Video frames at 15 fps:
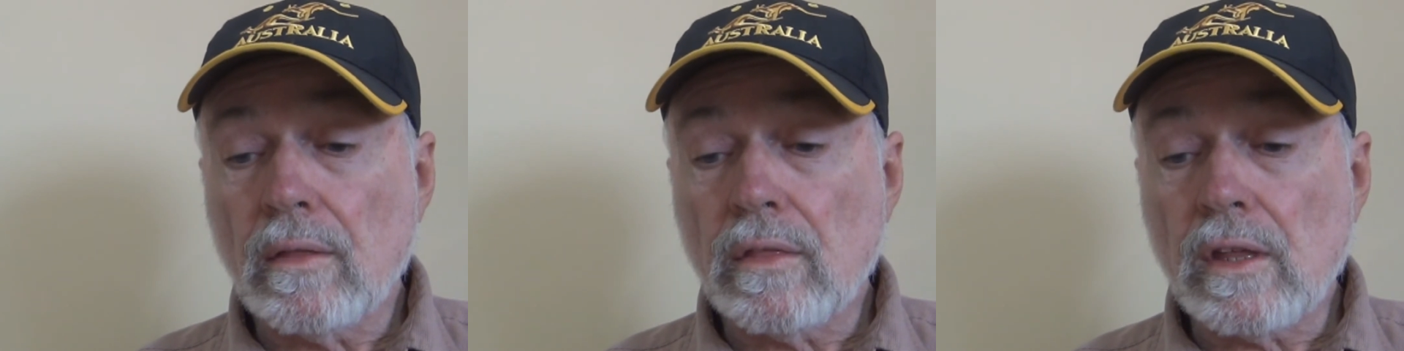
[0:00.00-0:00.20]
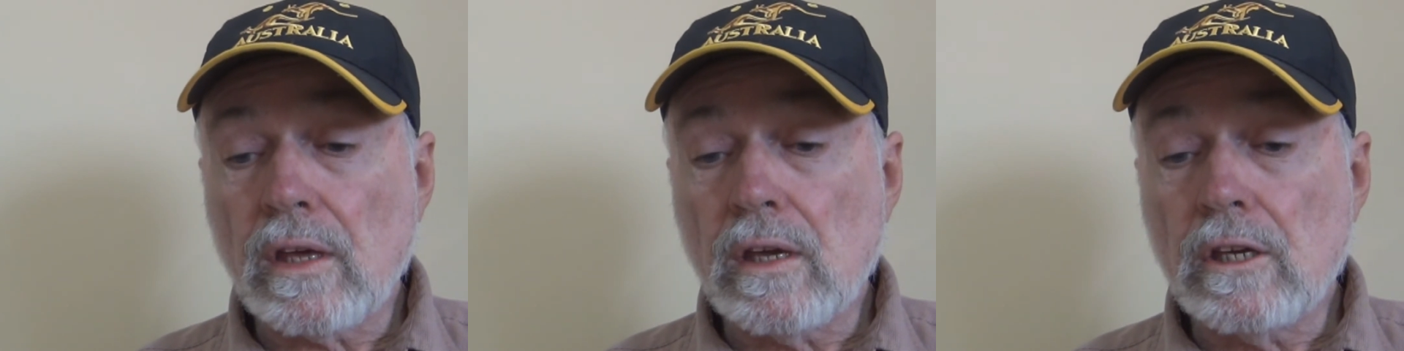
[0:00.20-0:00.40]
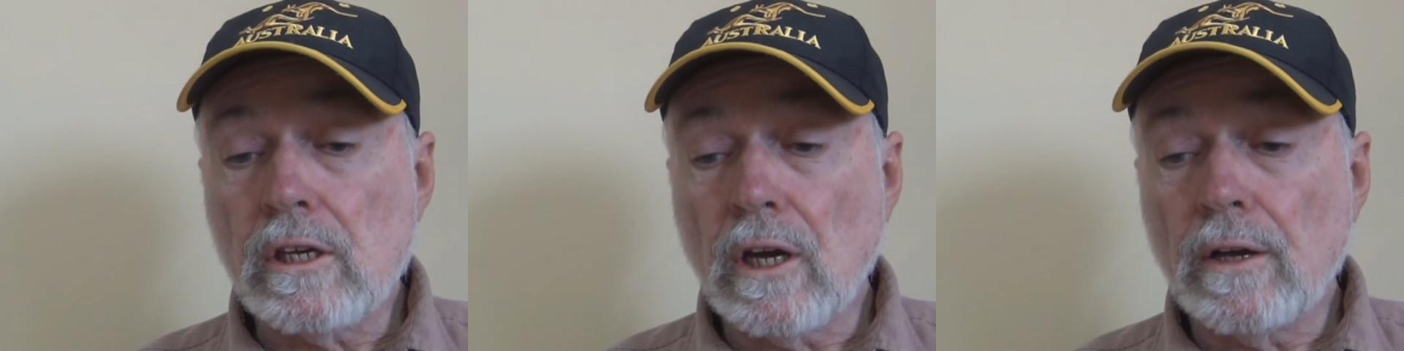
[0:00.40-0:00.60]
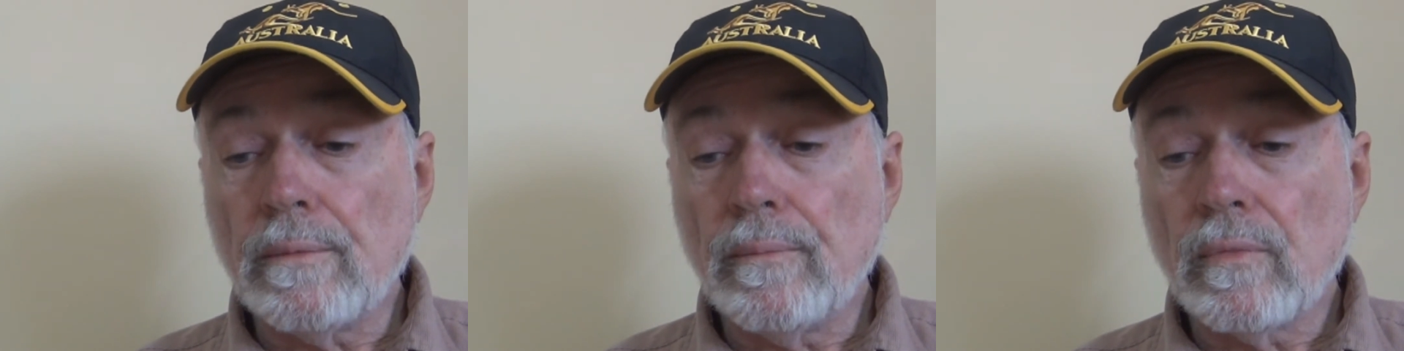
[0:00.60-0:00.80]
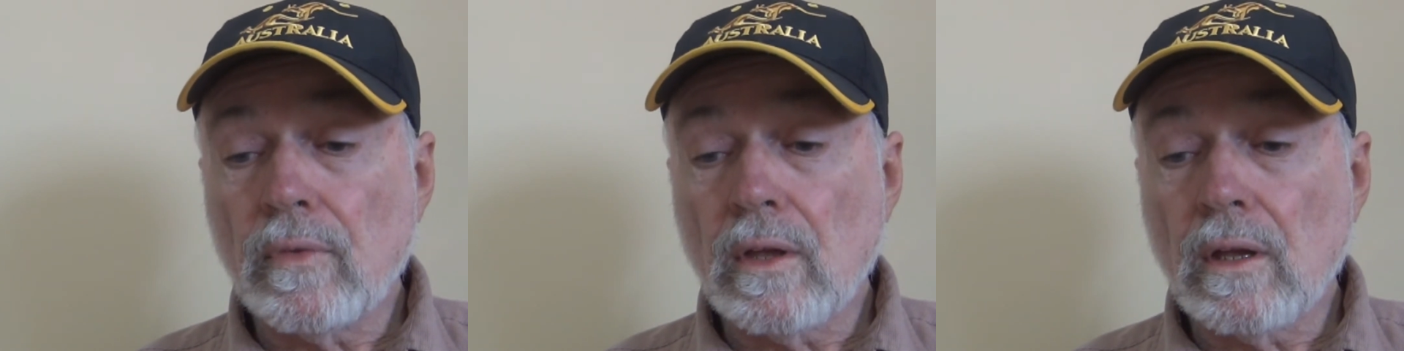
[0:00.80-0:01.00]
the,
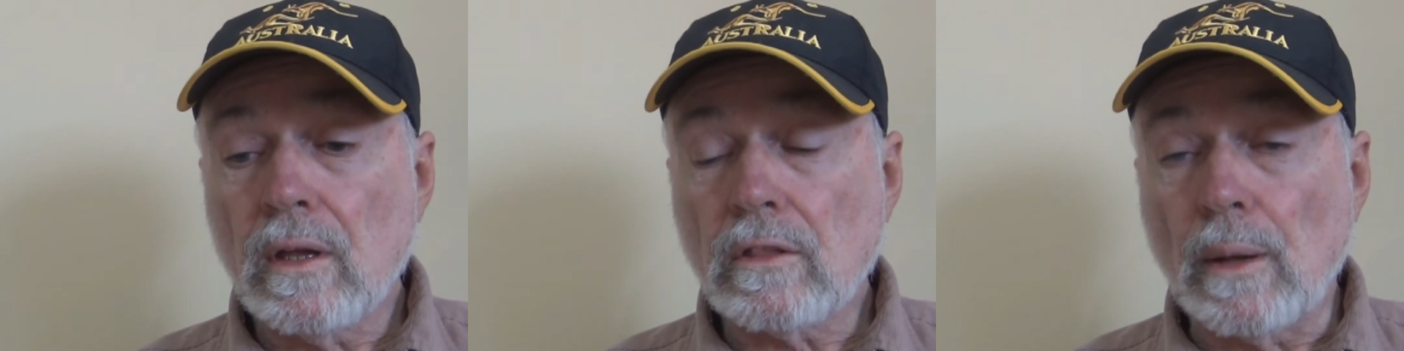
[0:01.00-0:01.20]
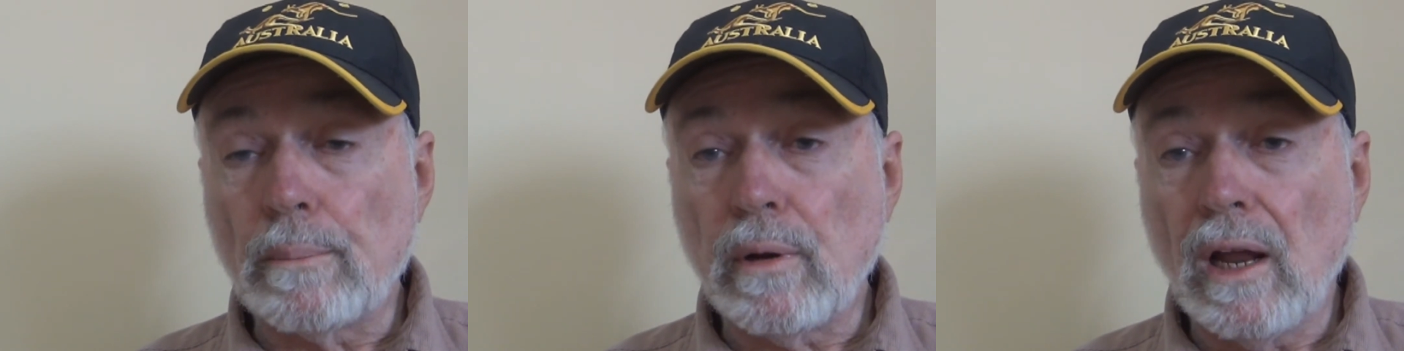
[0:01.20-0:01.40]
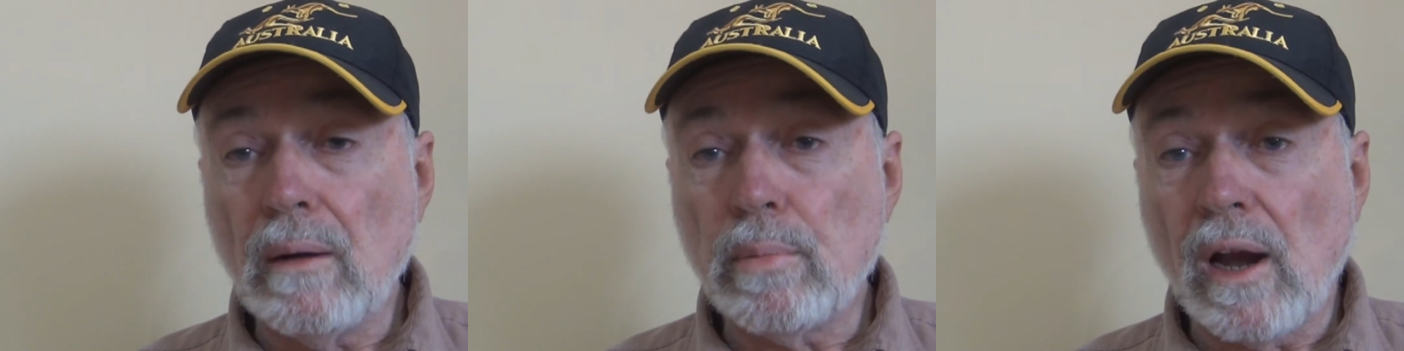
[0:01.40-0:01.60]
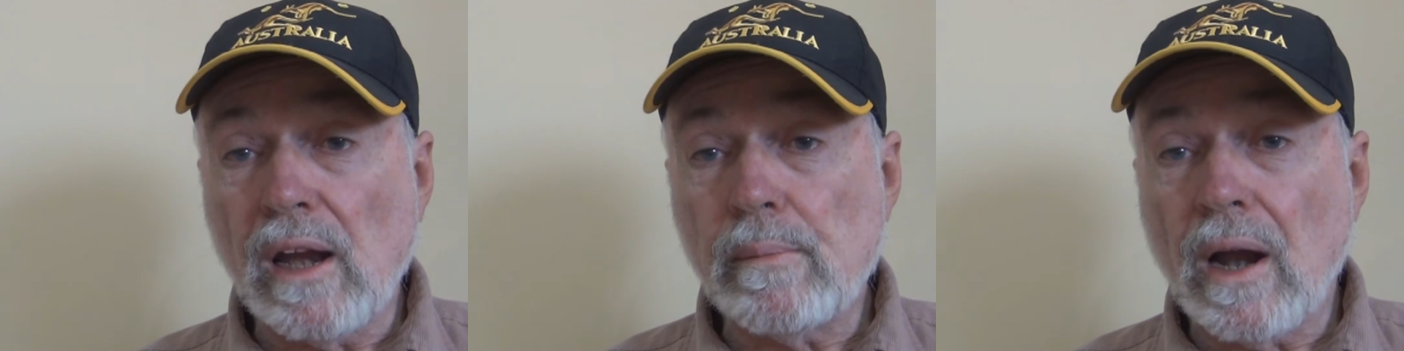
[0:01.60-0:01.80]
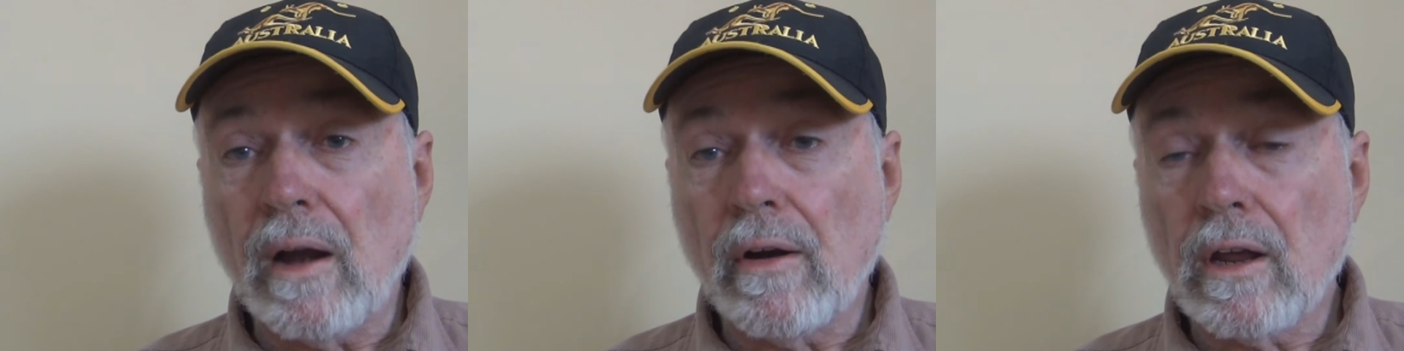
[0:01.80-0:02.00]
um, the blood
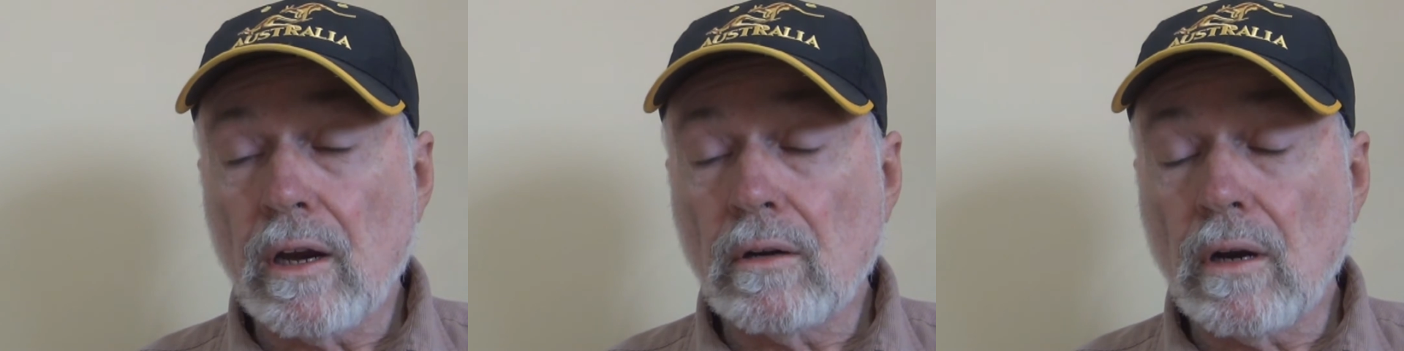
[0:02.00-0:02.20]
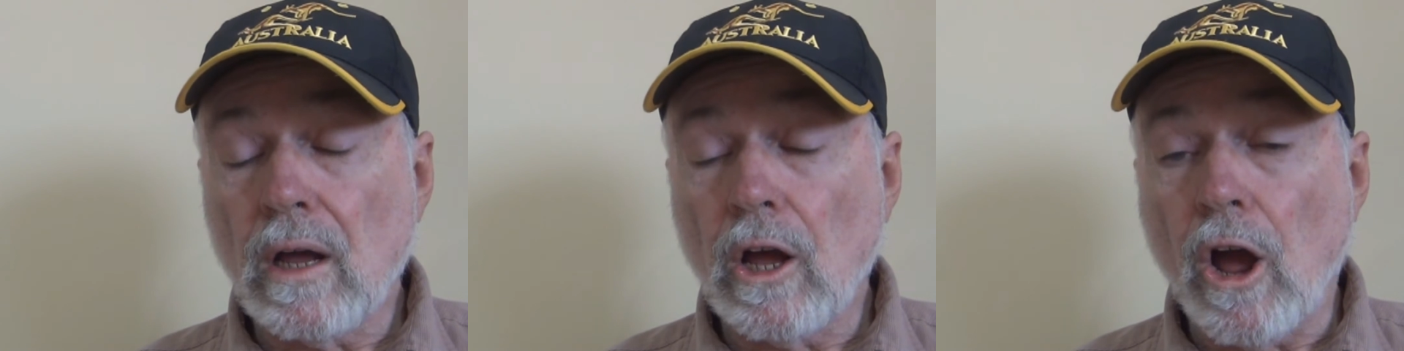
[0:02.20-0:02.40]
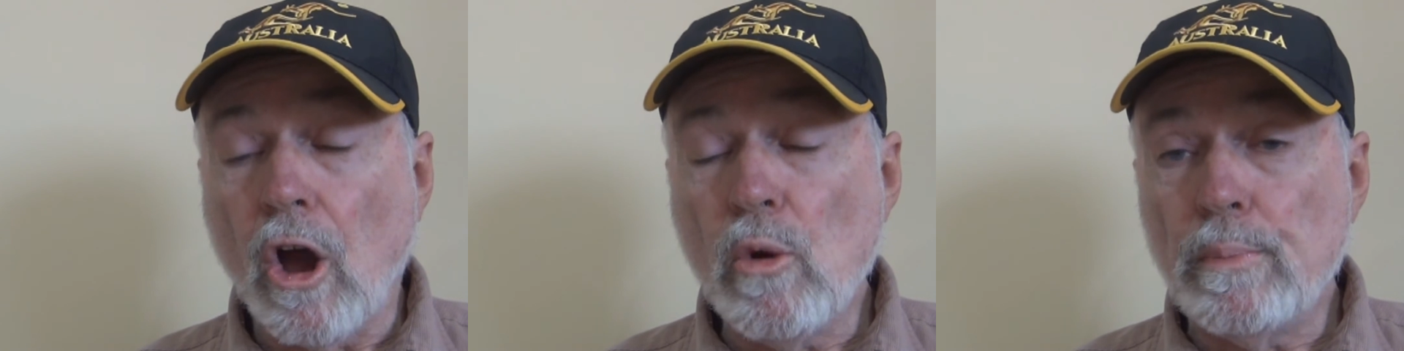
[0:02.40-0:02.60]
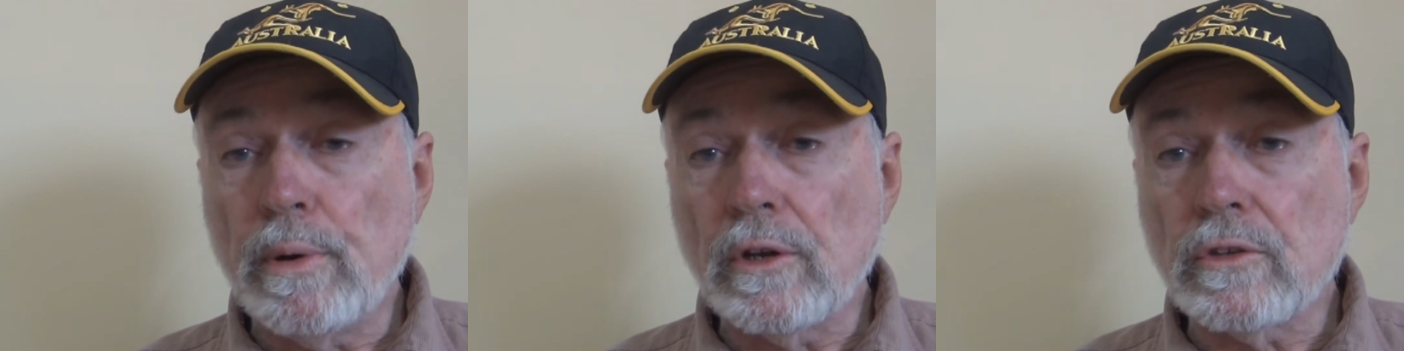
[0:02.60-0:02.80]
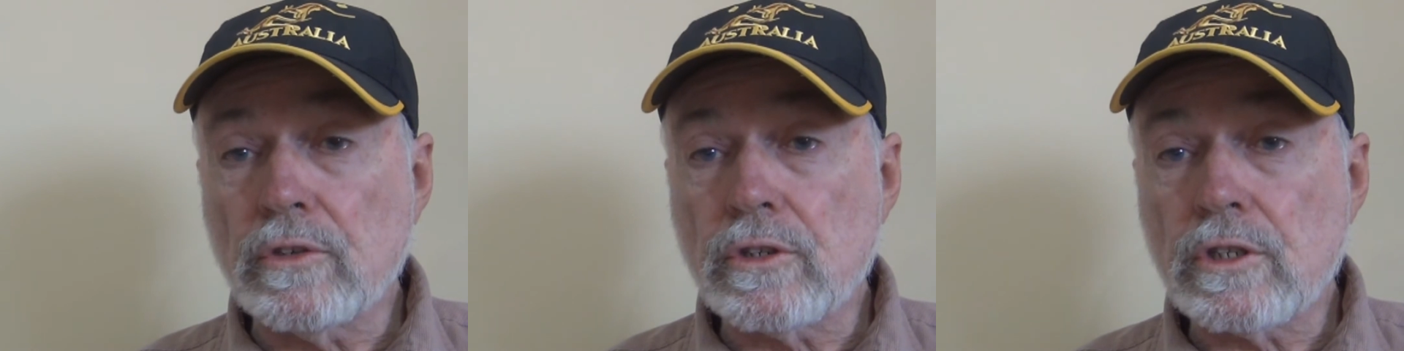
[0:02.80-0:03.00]
brain barrier
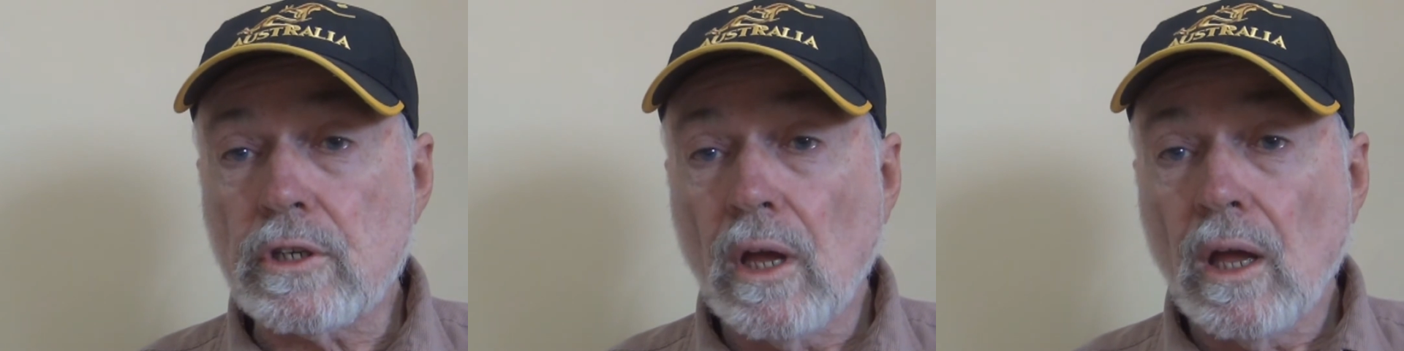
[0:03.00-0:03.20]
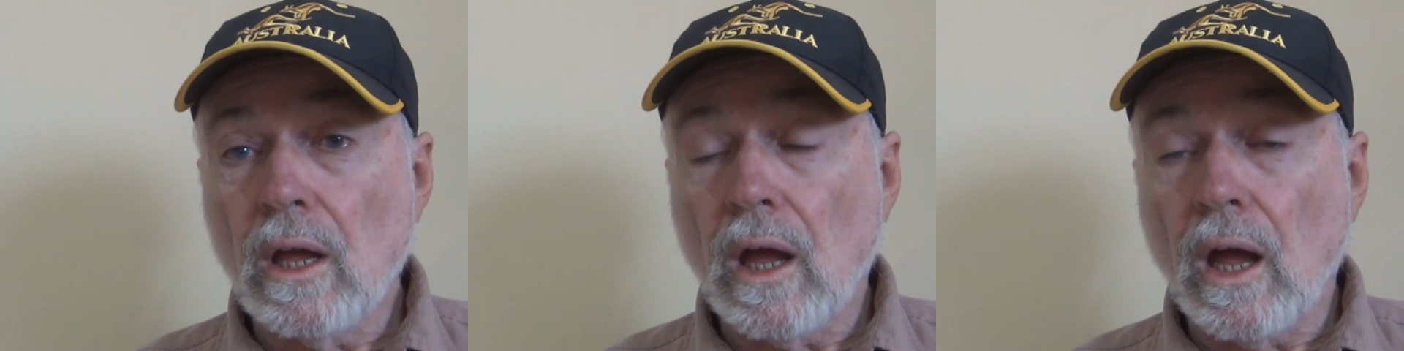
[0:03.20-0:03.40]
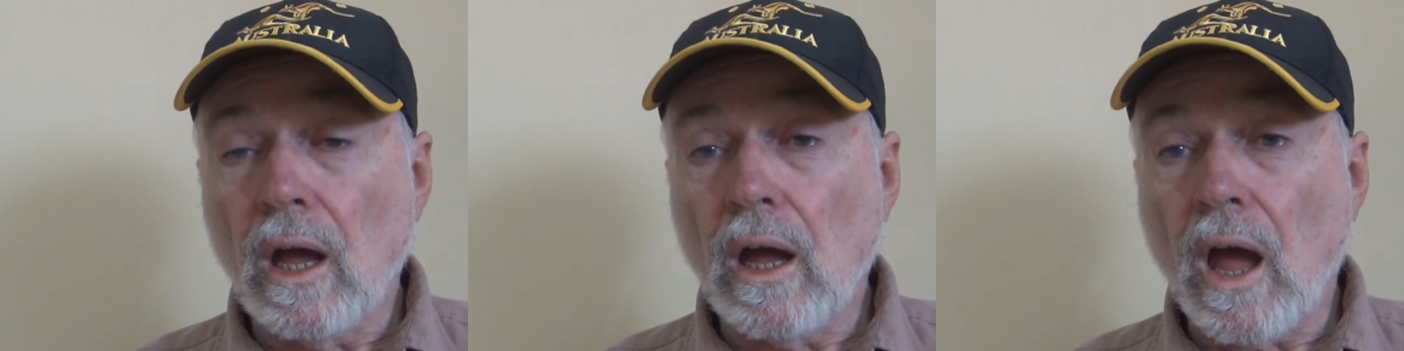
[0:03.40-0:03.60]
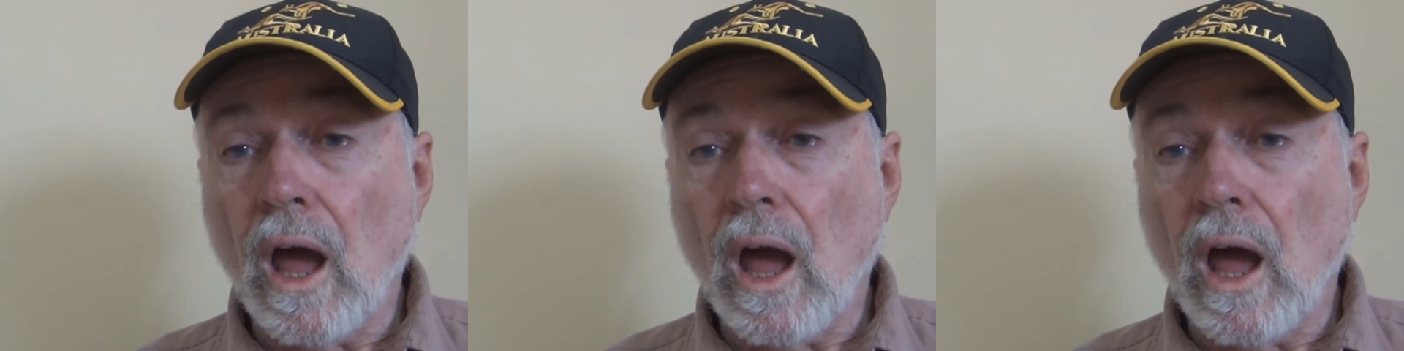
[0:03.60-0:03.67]
opens uh,